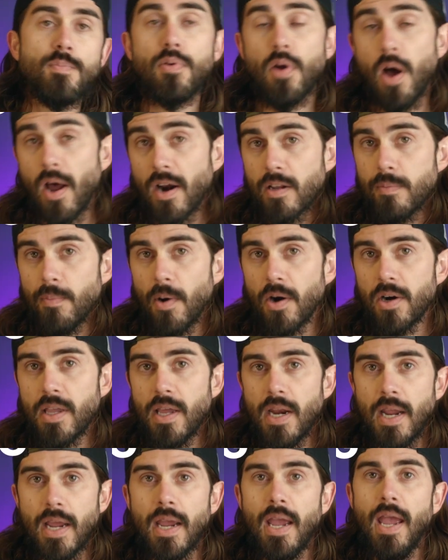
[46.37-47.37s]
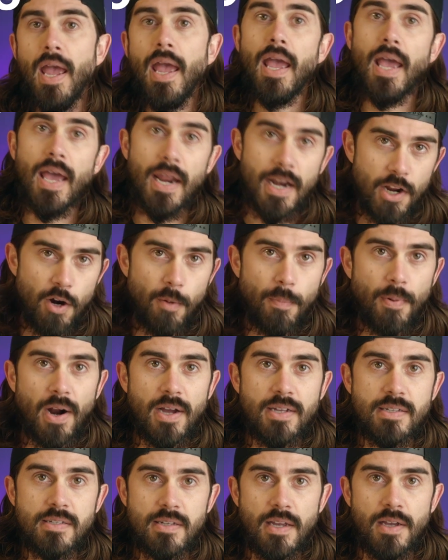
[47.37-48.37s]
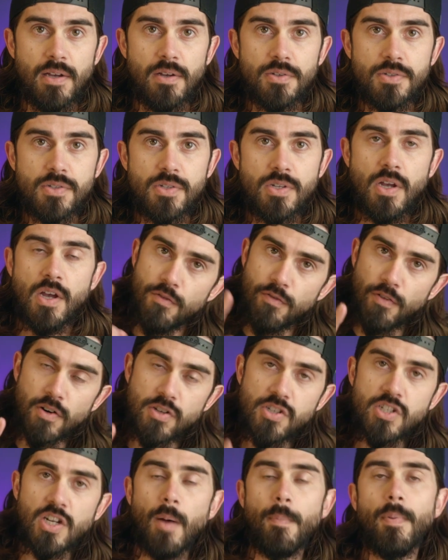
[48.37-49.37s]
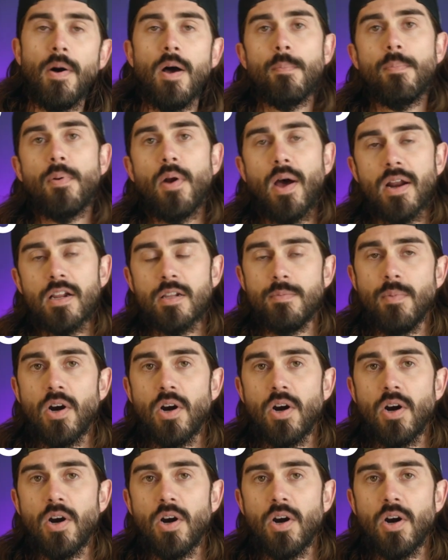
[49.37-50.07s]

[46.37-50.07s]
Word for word: product marketing and enterprise sales first up on product